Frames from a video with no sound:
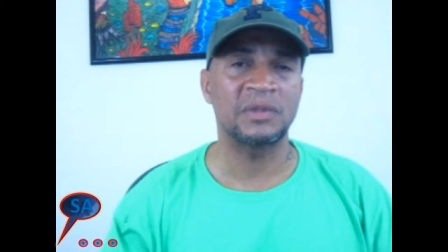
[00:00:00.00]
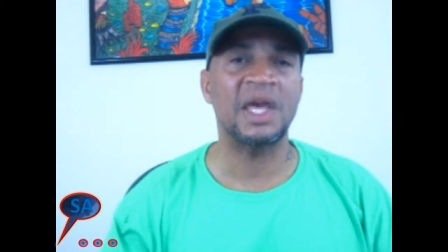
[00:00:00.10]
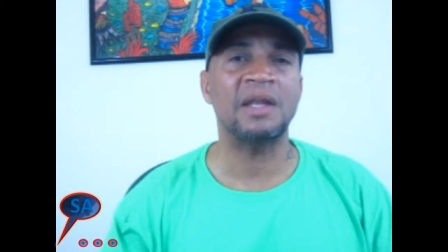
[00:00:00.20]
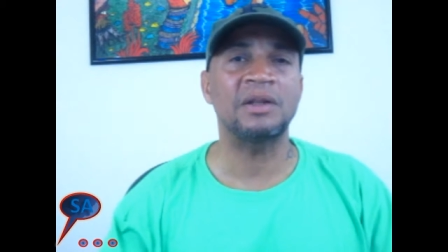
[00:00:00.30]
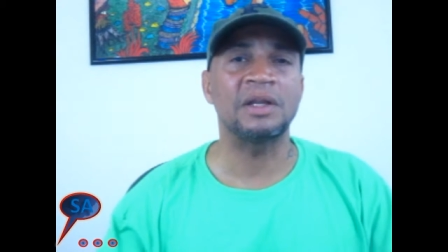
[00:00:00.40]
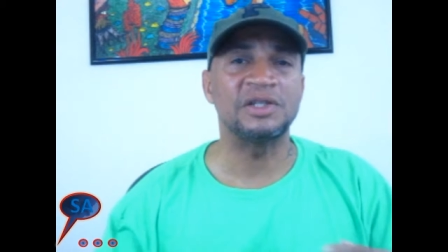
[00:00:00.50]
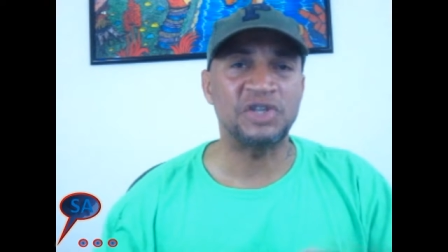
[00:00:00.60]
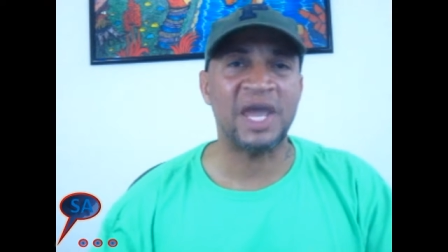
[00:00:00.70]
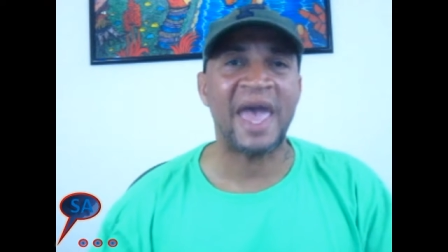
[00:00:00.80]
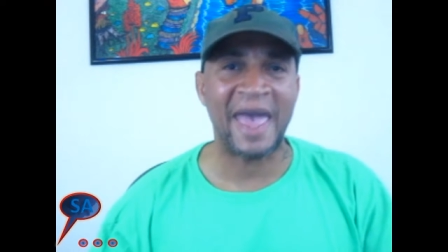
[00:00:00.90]
that
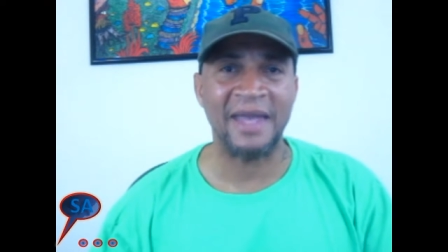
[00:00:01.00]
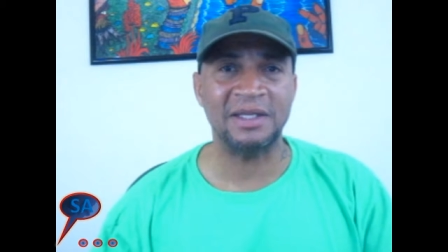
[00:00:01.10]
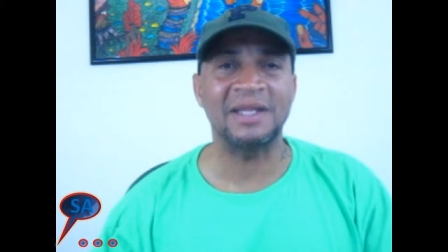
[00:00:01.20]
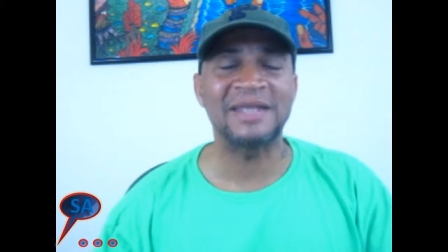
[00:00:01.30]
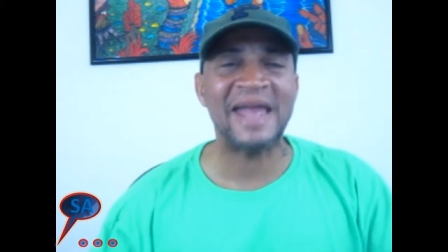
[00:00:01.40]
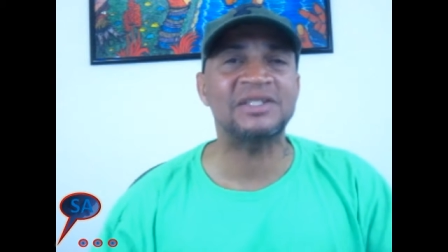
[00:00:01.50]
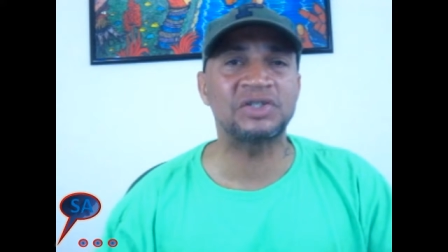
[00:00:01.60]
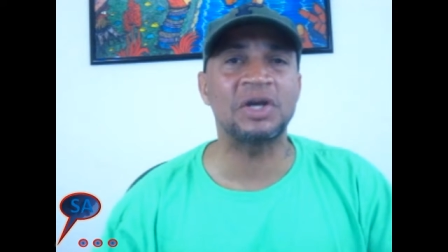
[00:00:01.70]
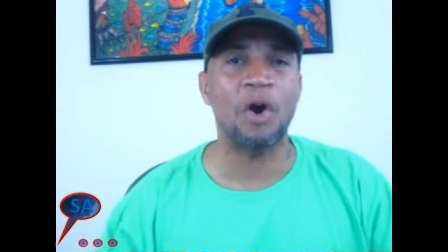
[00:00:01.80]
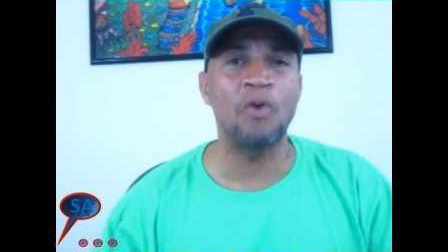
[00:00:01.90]
jihad.
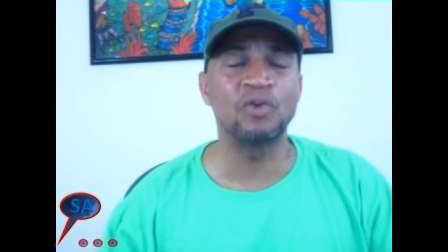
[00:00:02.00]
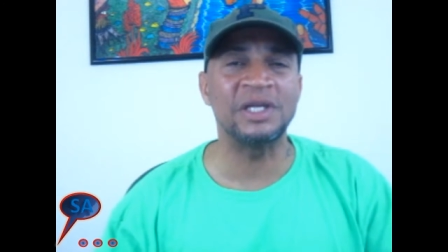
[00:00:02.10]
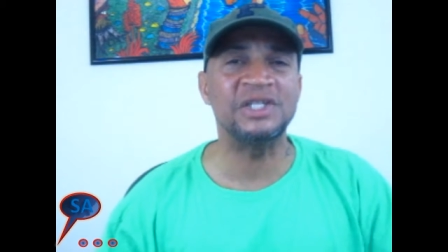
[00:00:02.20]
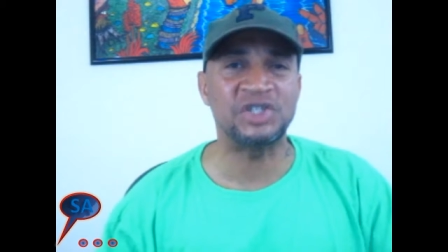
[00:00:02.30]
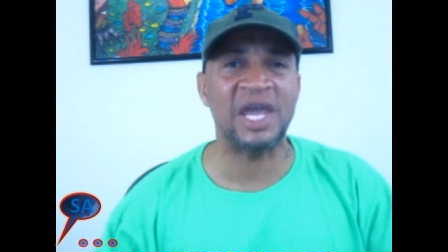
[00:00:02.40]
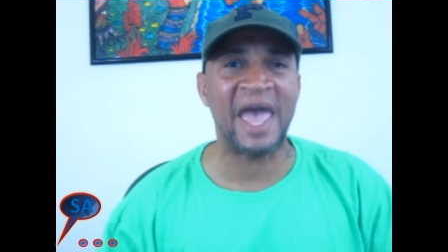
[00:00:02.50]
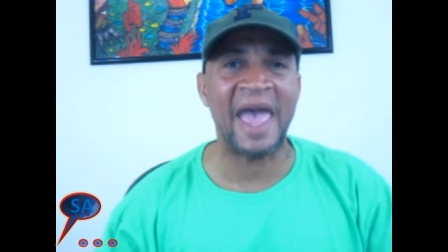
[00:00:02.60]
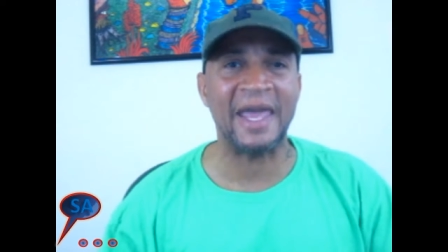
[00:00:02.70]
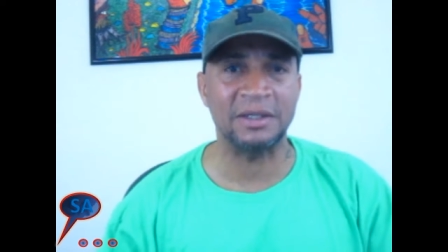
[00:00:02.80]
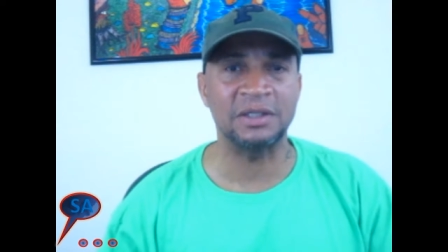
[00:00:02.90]
That's the holy
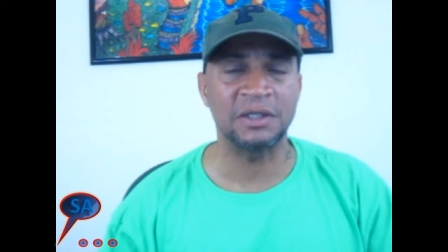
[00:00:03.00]
jihad,